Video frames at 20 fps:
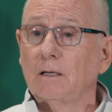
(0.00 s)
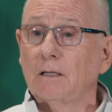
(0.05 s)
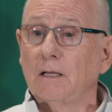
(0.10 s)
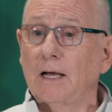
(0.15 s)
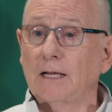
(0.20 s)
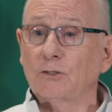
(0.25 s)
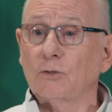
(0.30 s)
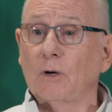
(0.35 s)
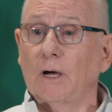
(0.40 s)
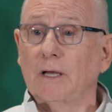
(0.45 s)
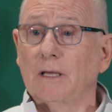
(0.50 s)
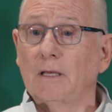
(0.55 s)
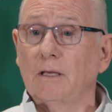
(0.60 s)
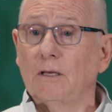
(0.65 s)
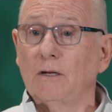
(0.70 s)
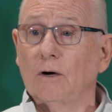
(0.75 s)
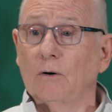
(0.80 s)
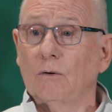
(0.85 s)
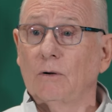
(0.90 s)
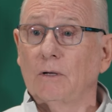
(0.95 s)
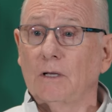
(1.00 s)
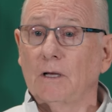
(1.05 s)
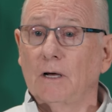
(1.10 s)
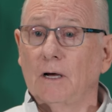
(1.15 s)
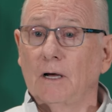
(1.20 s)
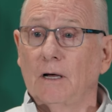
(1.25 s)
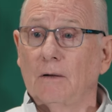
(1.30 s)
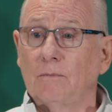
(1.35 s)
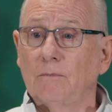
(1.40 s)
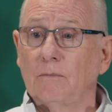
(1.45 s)
That's why, you
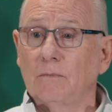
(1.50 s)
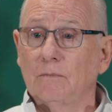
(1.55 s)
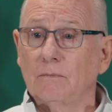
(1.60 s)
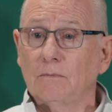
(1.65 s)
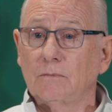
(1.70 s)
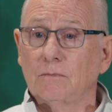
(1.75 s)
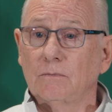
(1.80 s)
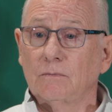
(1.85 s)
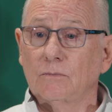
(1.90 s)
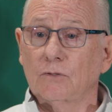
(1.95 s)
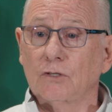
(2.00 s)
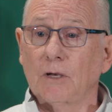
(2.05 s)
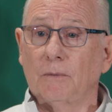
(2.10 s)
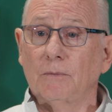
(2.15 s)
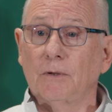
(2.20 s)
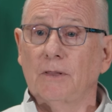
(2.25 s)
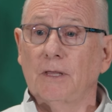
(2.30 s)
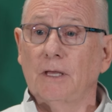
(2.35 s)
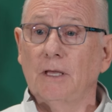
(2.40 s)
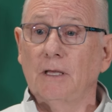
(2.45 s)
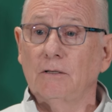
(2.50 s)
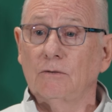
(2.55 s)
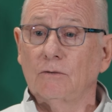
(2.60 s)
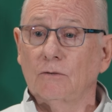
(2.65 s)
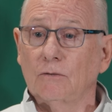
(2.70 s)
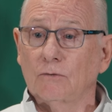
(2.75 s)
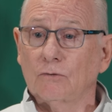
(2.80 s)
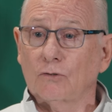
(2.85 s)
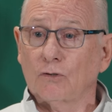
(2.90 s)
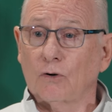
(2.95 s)
know, some of the
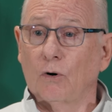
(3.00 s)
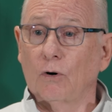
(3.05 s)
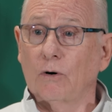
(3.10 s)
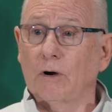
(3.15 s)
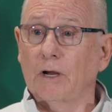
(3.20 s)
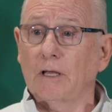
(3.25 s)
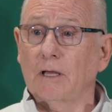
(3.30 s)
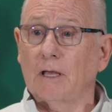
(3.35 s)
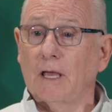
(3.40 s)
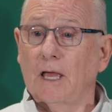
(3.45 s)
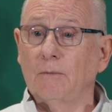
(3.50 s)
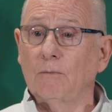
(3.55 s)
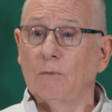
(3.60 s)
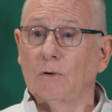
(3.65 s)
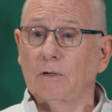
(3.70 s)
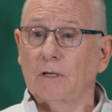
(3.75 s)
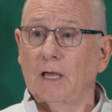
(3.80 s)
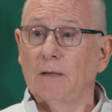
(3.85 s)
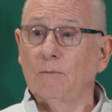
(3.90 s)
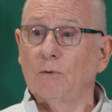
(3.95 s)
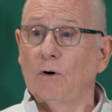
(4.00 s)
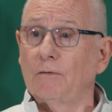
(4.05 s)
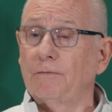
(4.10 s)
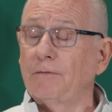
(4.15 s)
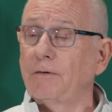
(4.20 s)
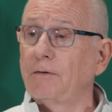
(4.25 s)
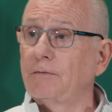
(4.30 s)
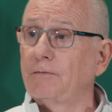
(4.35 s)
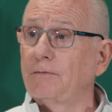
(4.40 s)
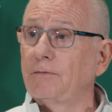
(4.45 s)
scoring came
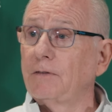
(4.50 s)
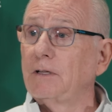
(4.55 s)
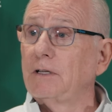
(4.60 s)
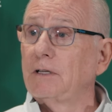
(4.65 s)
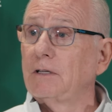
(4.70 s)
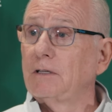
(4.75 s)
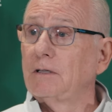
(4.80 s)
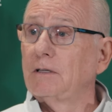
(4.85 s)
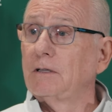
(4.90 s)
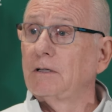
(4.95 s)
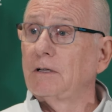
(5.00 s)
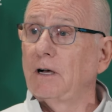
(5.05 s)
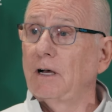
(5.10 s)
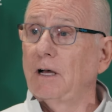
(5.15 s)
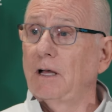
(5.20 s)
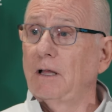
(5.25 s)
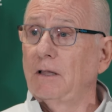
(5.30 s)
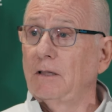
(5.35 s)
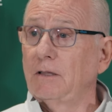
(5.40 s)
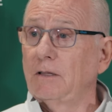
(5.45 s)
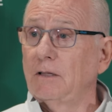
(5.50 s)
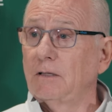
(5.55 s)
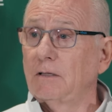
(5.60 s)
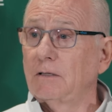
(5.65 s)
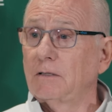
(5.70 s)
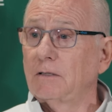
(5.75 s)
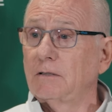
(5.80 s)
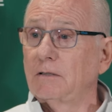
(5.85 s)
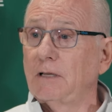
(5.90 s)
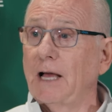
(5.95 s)
off of
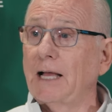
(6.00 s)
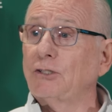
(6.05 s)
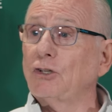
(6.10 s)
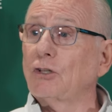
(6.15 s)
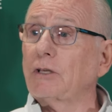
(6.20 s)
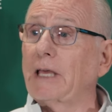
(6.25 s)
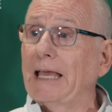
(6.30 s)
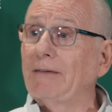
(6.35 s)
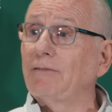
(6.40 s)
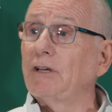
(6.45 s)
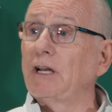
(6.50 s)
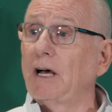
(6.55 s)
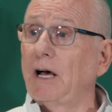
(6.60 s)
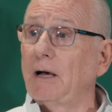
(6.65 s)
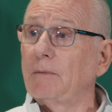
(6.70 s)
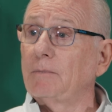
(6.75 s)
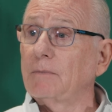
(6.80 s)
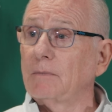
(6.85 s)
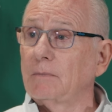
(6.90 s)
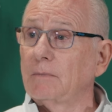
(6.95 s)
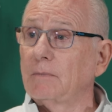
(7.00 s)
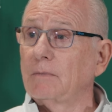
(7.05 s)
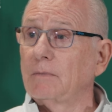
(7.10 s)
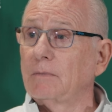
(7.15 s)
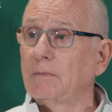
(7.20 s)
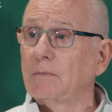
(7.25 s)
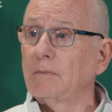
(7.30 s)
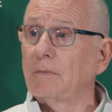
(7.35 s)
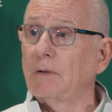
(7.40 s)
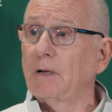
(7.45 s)
Nigel gave it up
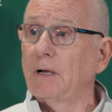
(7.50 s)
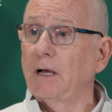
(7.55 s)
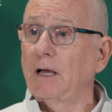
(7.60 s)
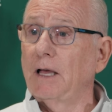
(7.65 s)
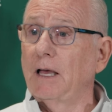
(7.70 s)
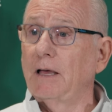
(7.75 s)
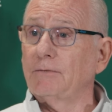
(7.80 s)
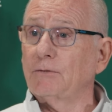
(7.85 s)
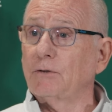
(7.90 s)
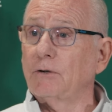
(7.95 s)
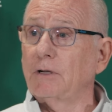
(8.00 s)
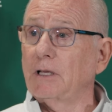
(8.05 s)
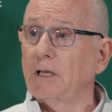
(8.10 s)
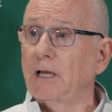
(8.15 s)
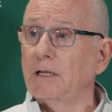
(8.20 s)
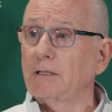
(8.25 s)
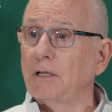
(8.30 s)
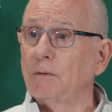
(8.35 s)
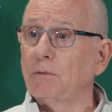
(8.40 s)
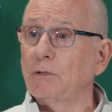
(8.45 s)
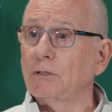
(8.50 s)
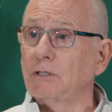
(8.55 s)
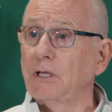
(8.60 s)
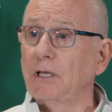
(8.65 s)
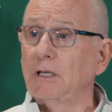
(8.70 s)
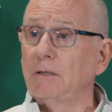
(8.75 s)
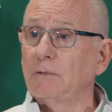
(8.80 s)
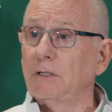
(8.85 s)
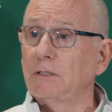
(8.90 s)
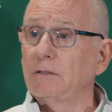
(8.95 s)
after he got double
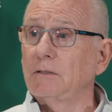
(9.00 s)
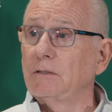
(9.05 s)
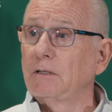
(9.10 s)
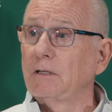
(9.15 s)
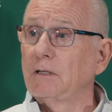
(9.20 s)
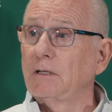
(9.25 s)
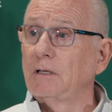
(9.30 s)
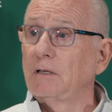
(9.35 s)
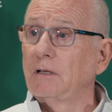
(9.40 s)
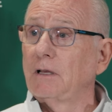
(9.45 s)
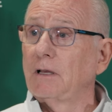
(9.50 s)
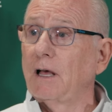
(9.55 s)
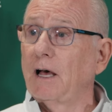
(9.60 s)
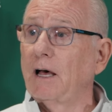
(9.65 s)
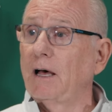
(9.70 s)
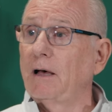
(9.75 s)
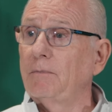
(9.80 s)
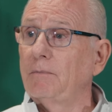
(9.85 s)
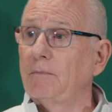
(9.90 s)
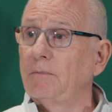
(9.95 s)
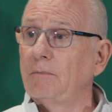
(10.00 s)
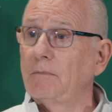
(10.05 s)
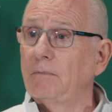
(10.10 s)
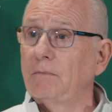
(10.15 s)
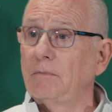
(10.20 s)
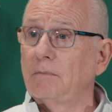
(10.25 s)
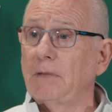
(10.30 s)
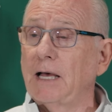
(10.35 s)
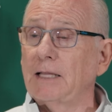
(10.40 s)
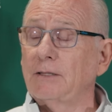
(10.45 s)
teamed, and
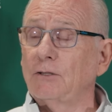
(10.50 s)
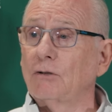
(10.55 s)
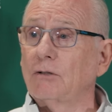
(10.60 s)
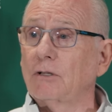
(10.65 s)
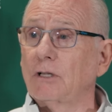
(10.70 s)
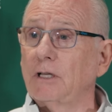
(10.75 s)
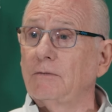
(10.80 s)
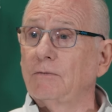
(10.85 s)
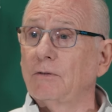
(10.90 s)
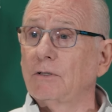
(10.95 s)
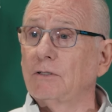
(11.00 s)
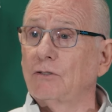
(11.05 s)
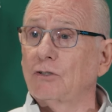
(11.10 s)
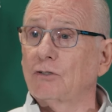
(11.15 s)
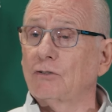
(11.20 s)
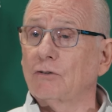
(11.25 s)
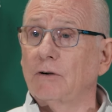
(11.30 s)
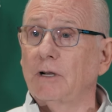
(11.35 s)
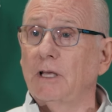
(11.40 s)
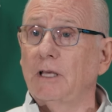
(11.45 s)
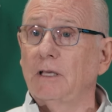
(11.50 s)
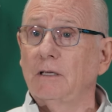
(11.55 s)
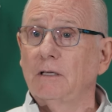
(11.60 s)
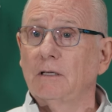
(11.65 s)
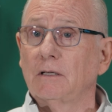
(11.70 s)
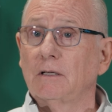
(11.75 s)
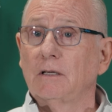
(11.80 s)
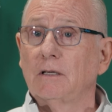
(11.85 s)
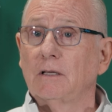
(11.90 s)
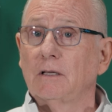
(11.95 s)
Matthew Cleveland's three
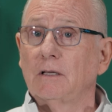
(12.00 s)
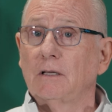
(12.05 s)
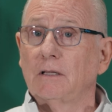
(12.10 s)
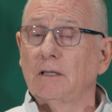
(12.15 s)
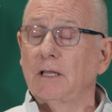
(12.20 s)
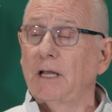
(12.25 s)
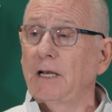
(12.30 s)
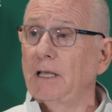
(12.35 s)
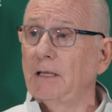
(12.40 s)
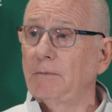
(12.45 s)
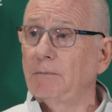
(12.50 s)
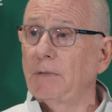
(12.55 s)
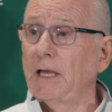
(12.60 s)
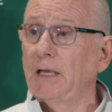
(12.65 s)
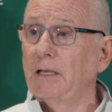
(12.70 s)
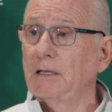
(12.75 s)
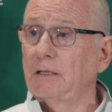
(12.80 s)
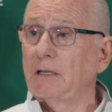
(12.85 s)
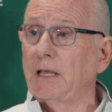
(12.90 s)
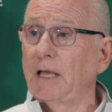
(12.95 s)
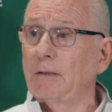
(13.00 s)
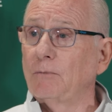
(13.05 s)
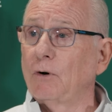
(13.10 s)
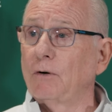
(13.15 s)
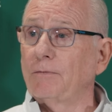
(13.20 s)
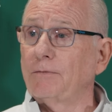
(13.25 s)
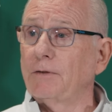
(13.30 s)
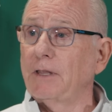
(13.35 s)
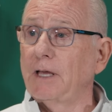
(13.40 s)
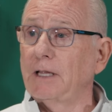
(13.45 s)
that he made came
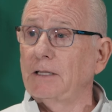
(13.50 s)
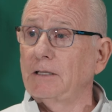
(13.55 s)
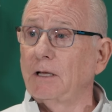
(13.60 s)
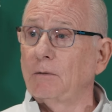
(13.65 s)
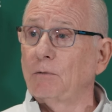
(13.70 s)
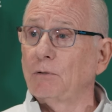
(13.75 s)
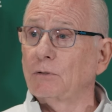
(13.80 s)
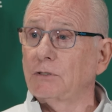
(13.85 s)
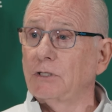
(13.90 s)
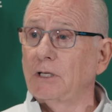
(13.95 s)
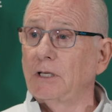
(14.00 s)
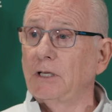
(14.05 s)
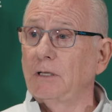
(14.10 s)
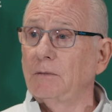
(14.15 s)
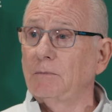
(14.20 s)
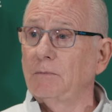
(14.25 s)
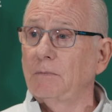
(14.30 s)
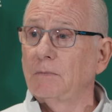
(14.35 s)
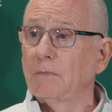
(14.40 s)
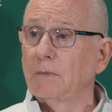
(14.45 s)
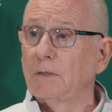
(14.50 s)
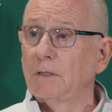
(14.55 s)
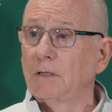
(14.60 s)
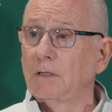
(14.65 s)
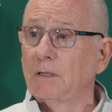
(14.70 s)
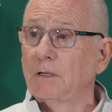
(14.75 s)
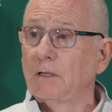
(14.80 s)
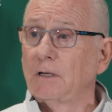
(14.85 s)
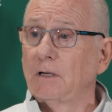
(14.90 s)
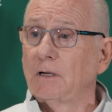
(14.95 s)
off of that double team.
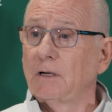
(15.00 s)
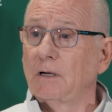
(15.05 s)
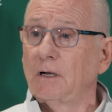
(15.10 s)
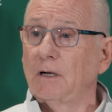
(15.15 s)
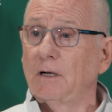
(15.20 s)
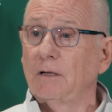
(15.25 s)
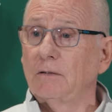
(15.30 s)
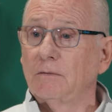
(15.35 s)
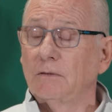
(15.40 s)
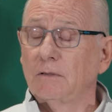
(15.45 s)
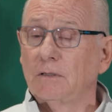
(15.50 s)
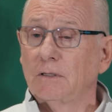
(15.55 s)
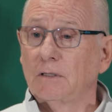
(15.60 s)
It